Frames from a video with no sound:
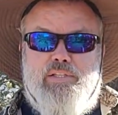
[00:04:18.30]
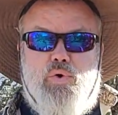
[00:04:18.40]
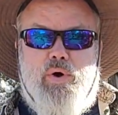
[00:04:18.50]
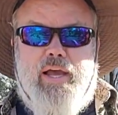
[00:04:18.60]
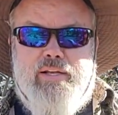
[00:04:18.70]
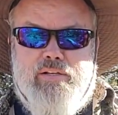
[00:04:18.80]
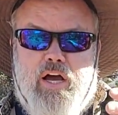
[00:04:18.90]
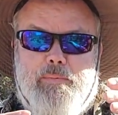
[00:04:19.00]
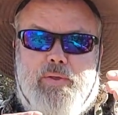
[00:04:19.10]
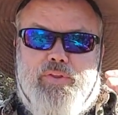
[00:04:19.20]
go ahead and
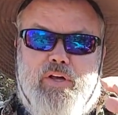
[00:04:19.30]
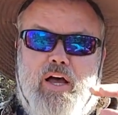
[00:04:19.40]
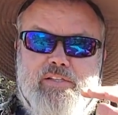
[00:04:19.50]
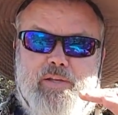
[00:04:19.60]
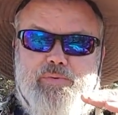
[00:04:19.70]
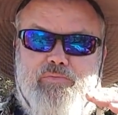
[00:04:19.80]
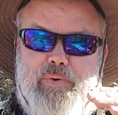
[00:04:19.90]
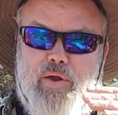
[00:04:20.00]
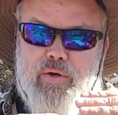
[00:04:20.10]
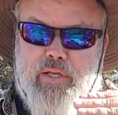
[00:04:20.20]
talk about the concept of
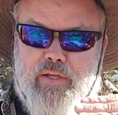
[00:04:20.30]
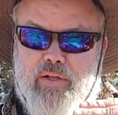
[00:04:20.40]
parity.